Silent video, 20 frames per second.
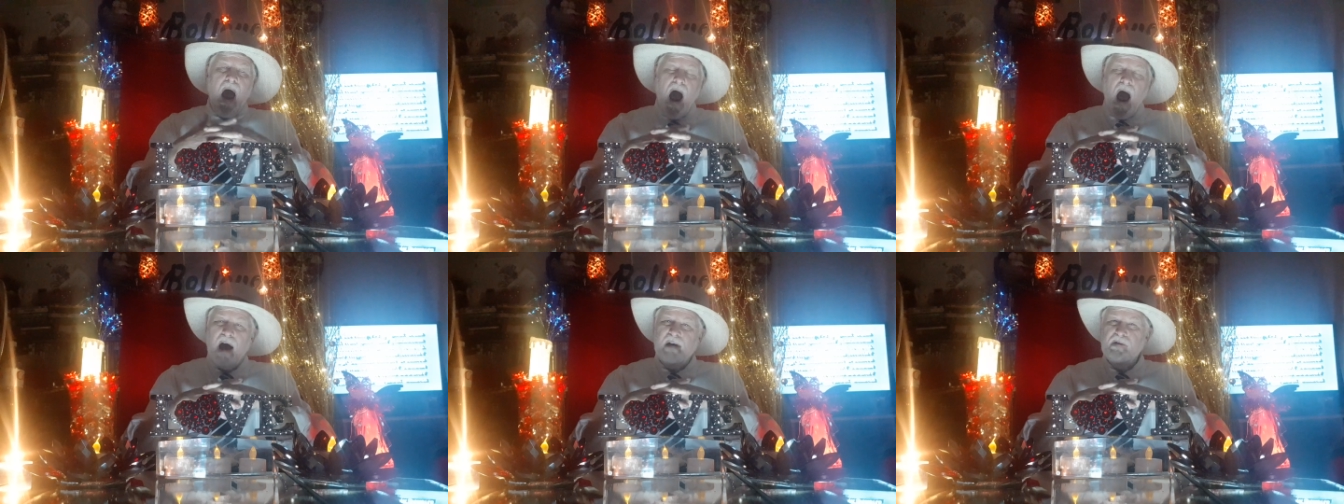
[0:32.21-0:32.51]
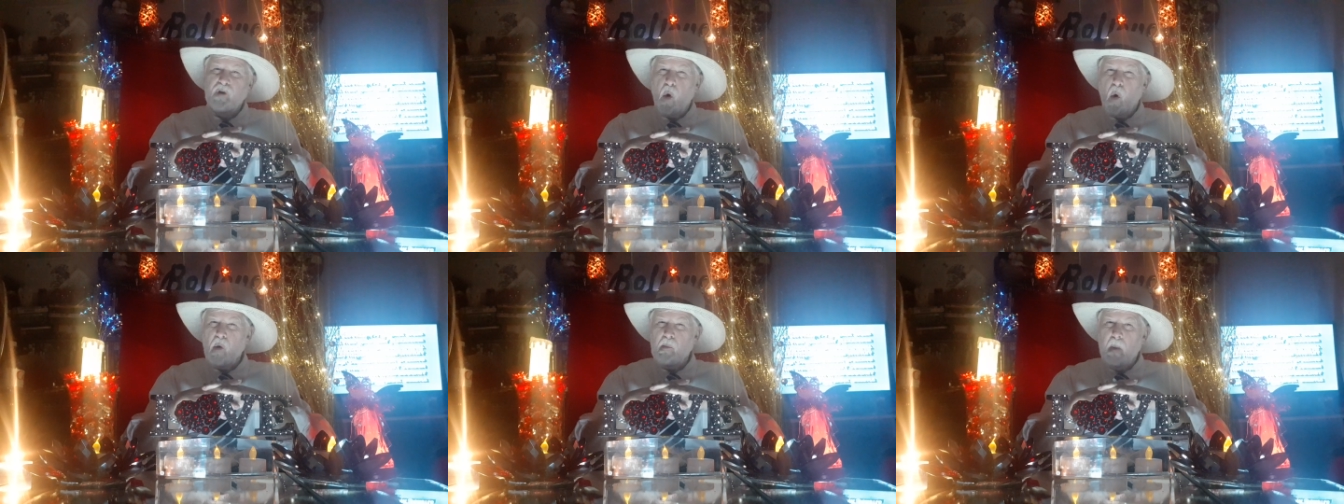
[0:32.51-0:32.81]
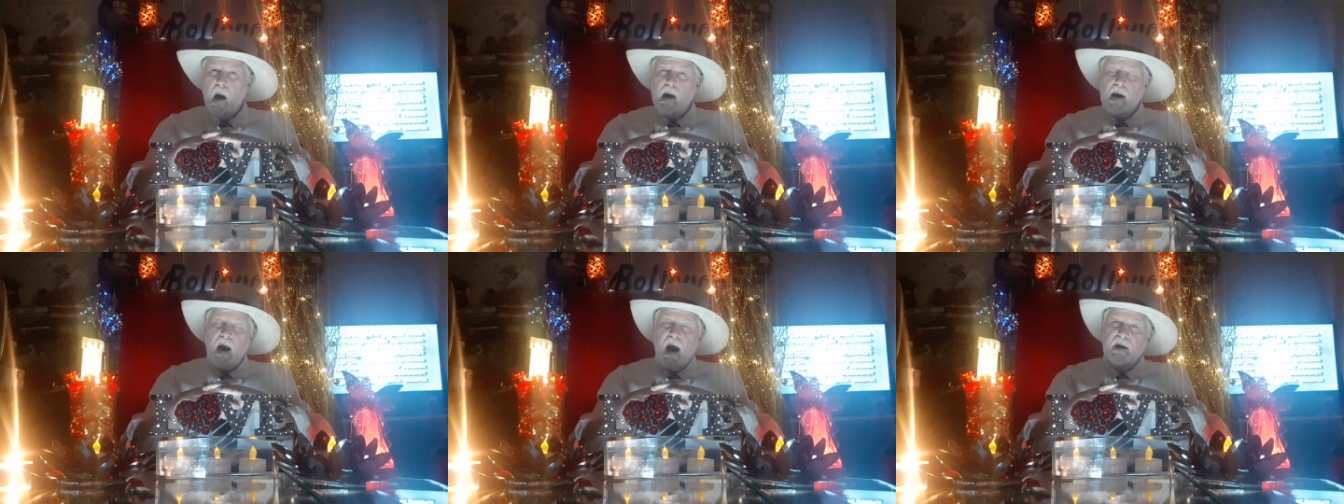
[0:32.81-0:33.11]
I've known
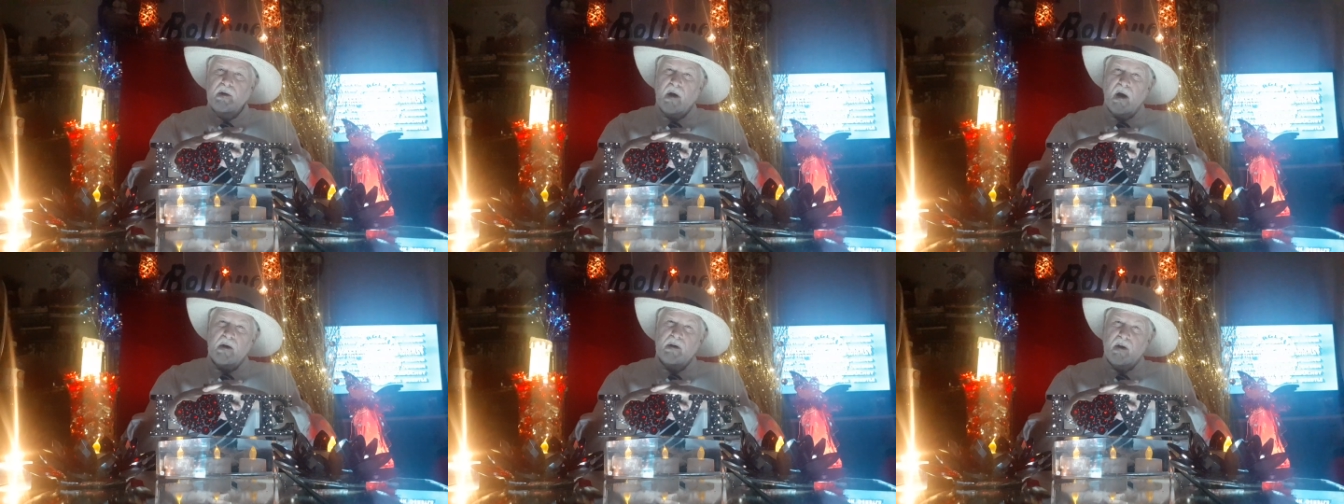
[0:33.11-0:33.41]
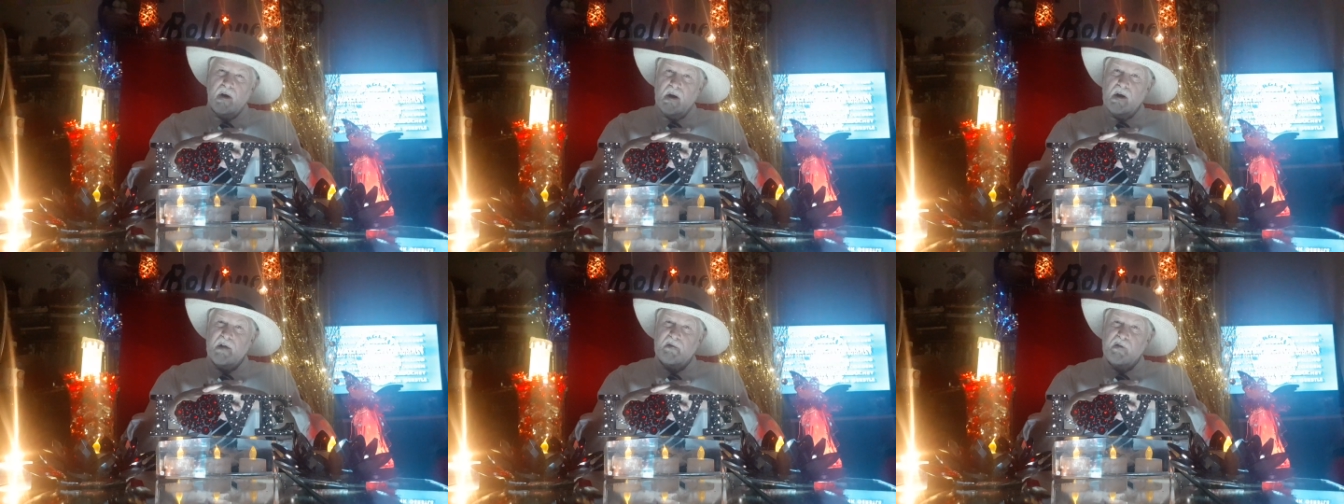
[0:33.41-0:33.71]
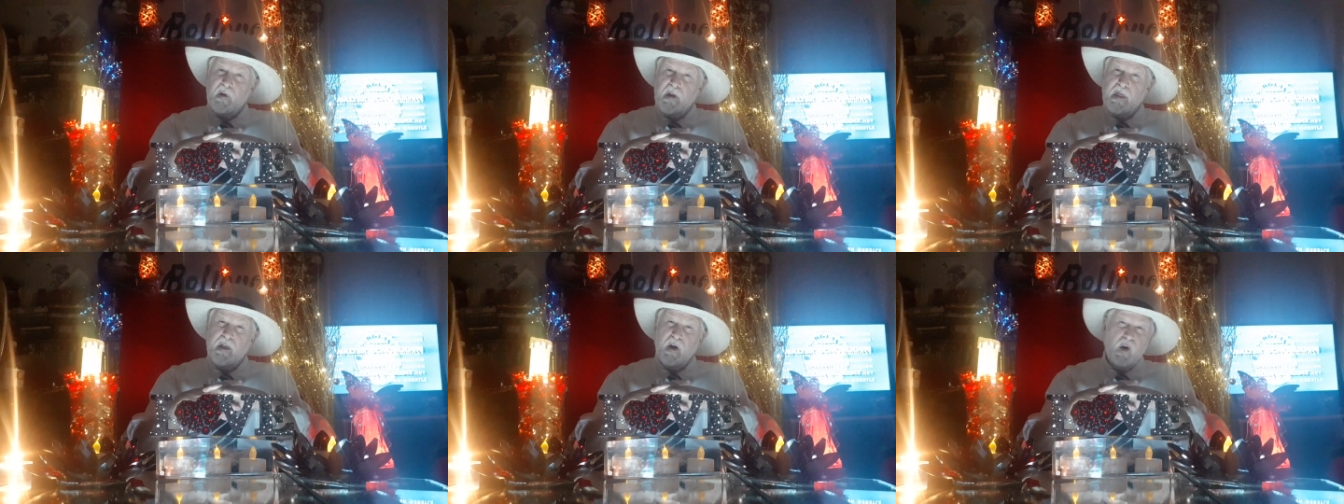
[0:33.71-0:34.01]
my identity
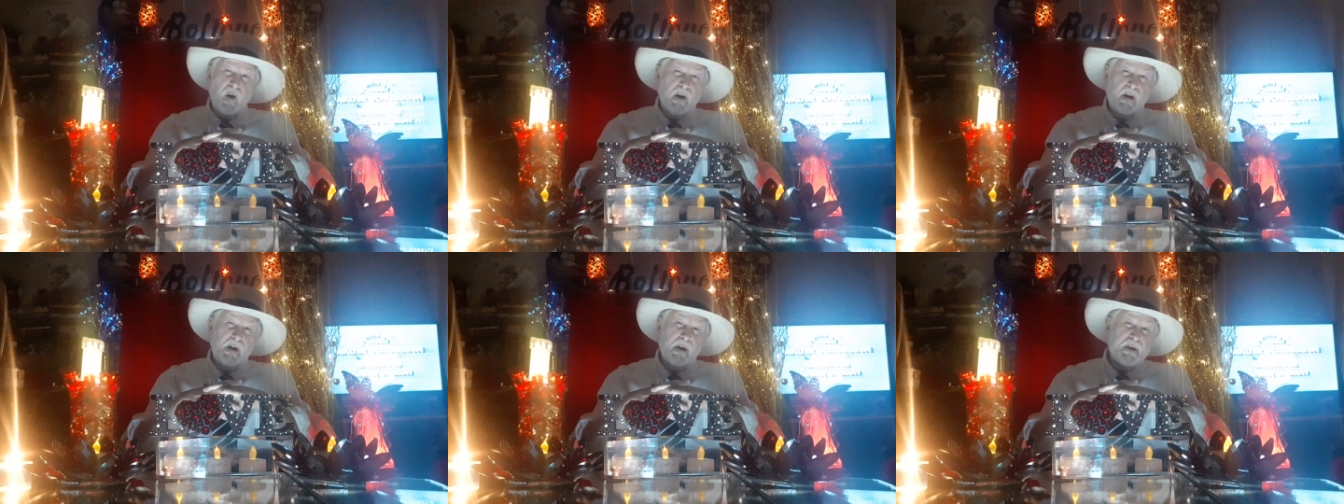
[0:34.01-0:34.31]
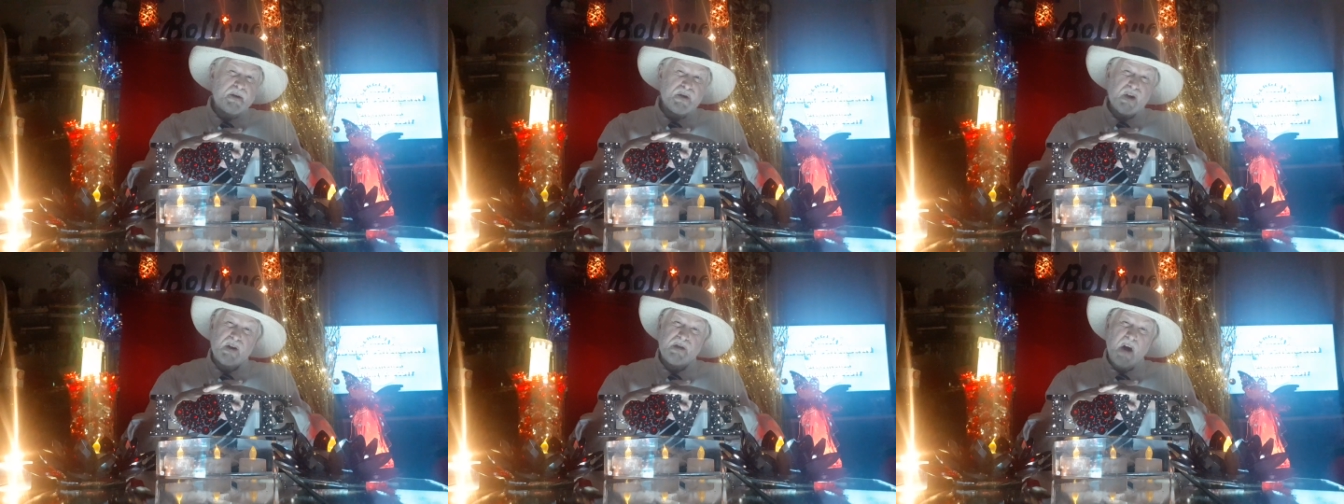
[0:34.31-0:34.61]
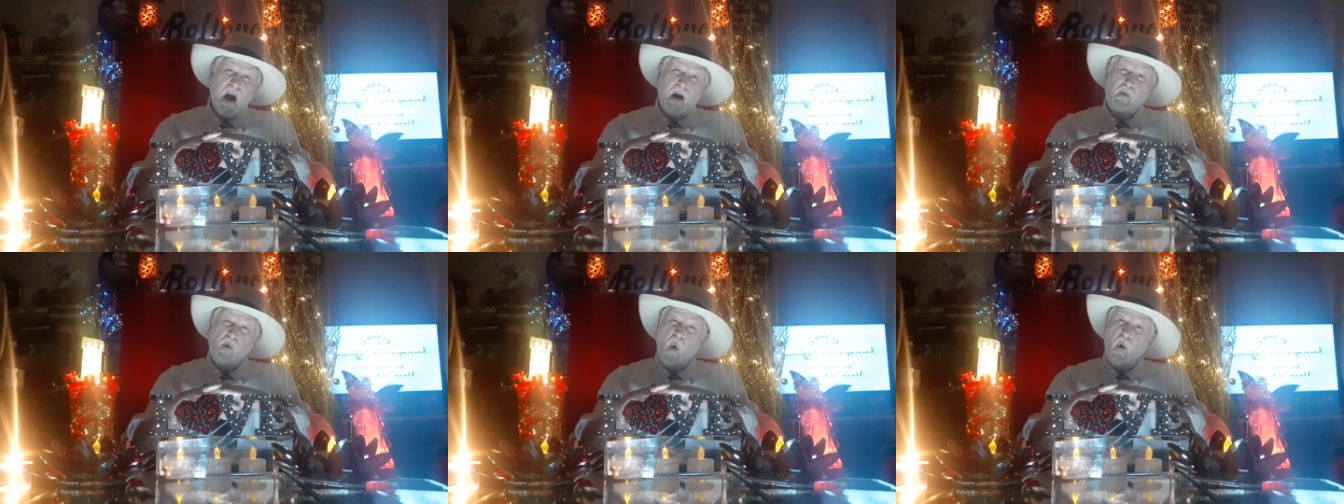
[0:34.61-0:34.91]
for 30 years because
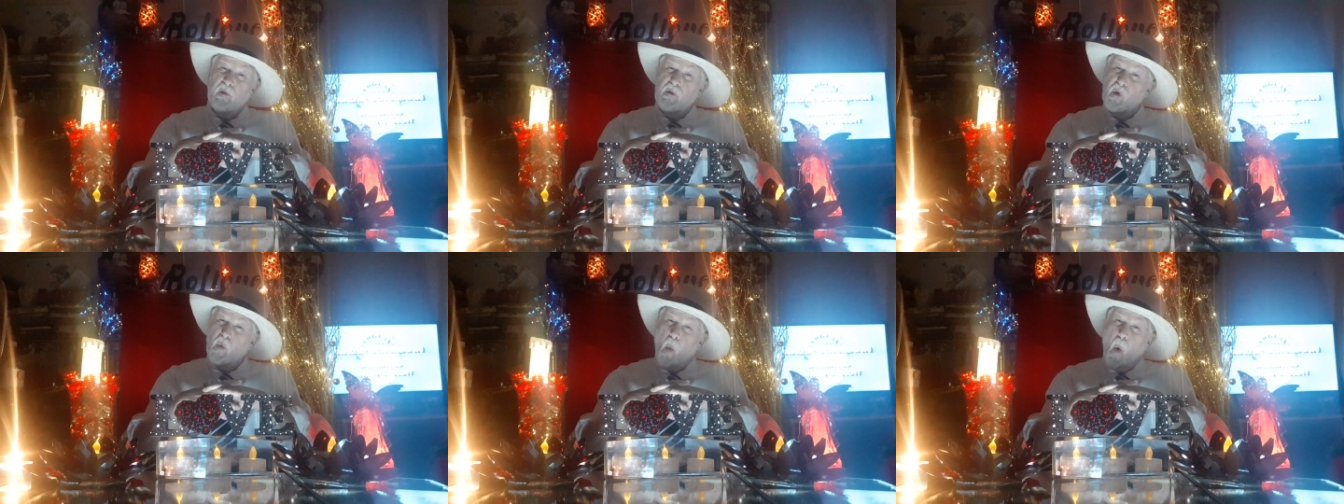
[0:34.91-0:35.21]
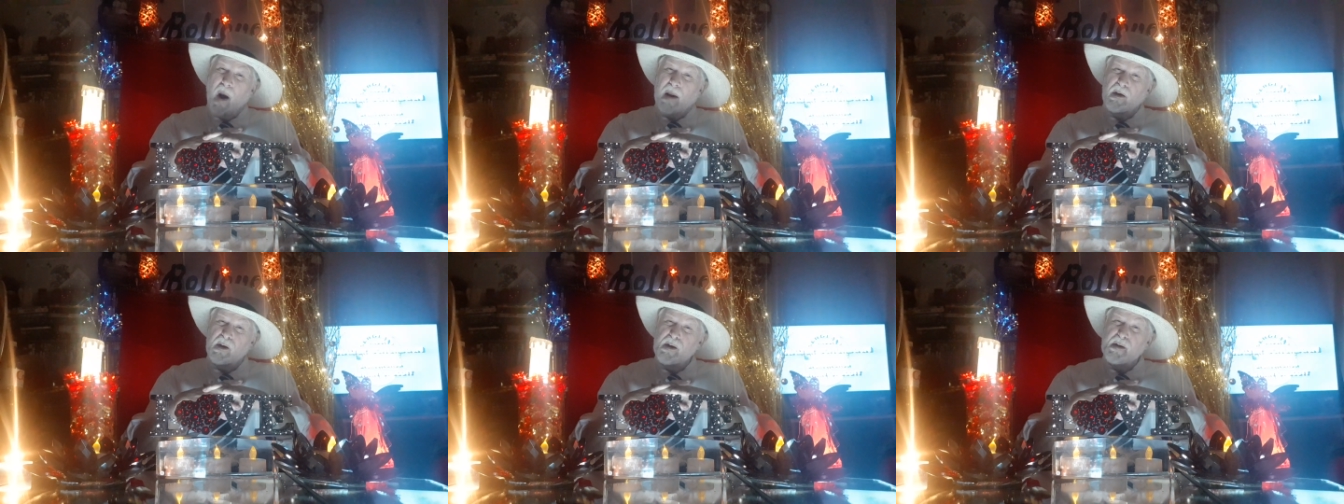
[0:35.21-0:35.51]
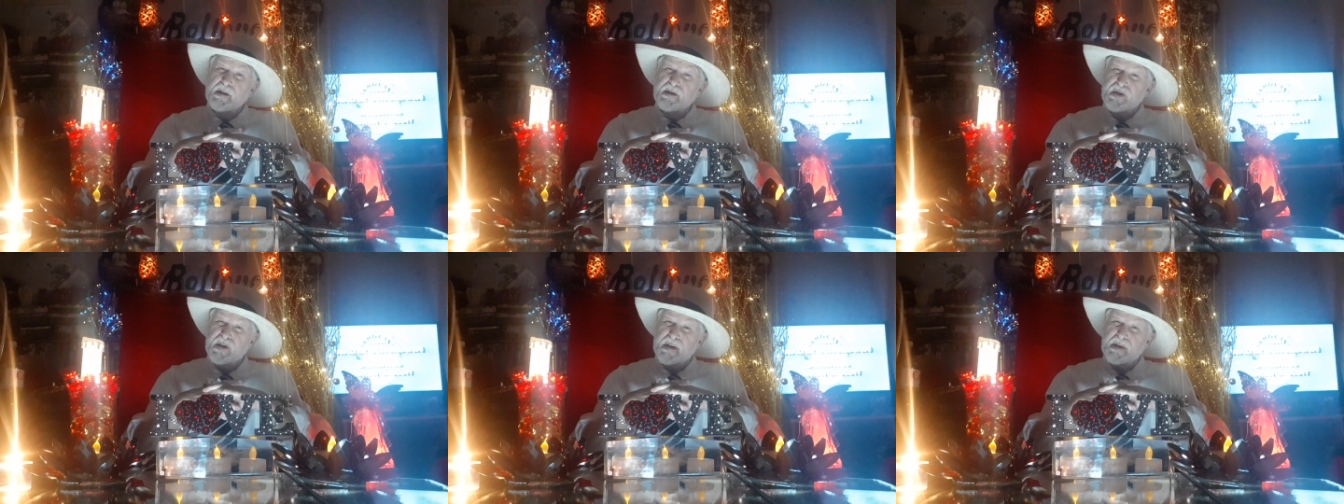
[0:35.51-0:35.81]
I wrote 20
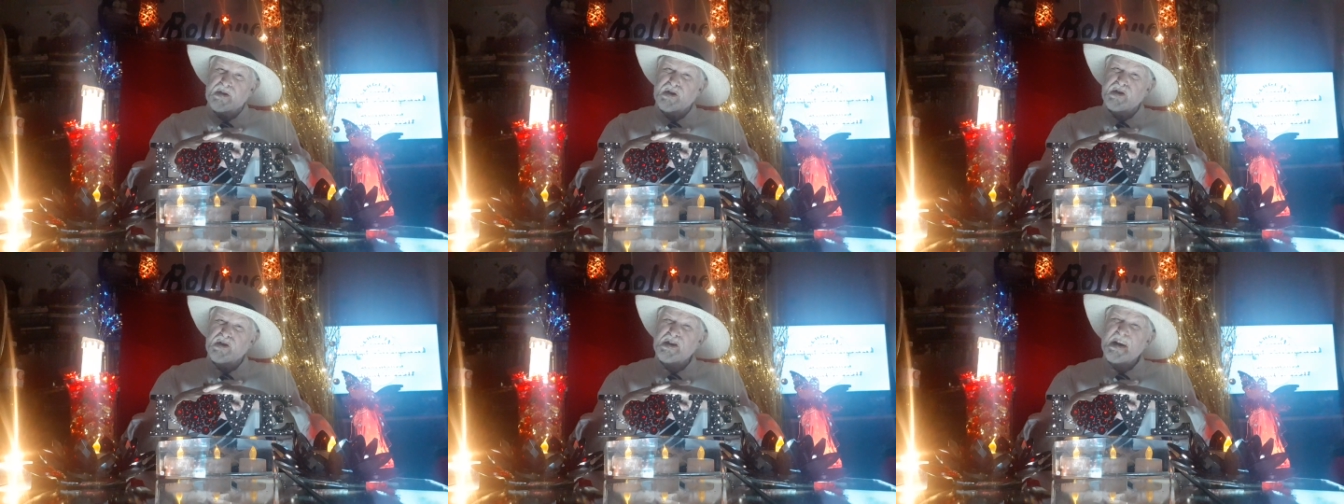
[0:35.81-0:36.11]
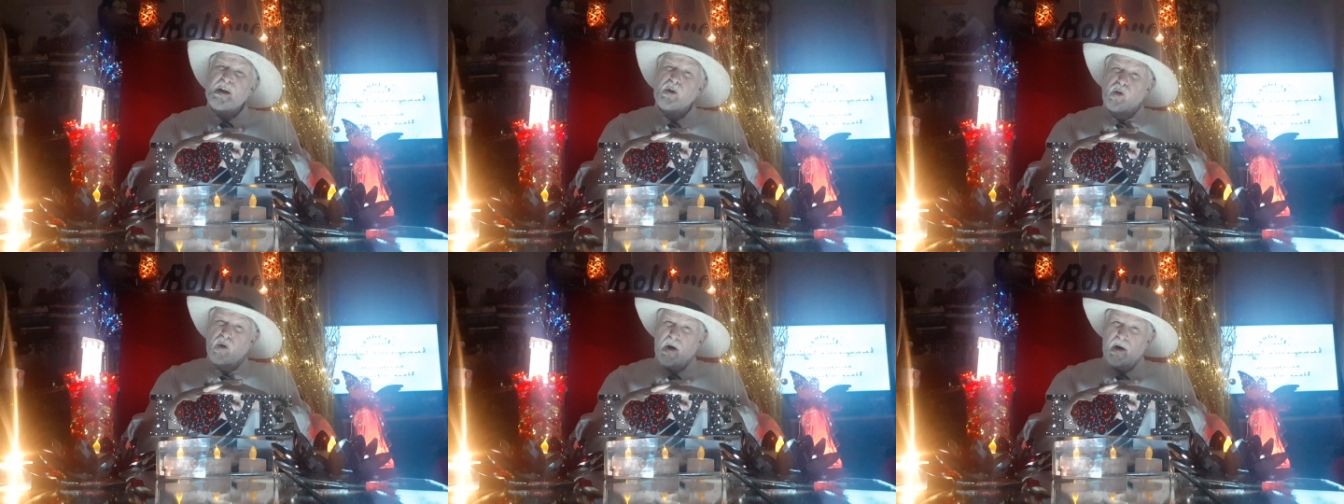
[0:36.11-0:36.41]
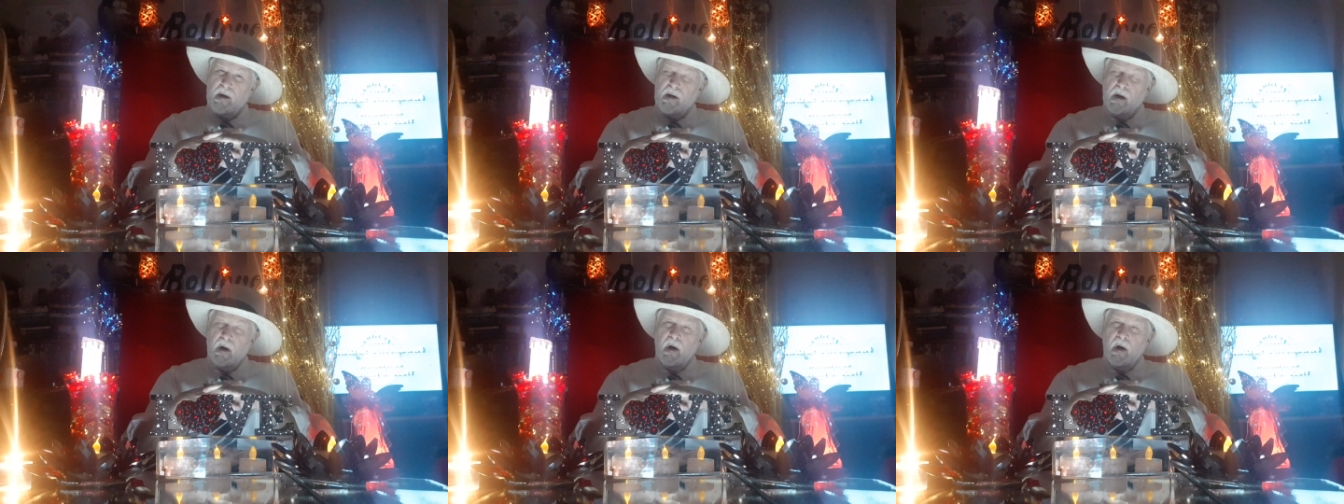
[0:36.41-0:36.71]
years in secret.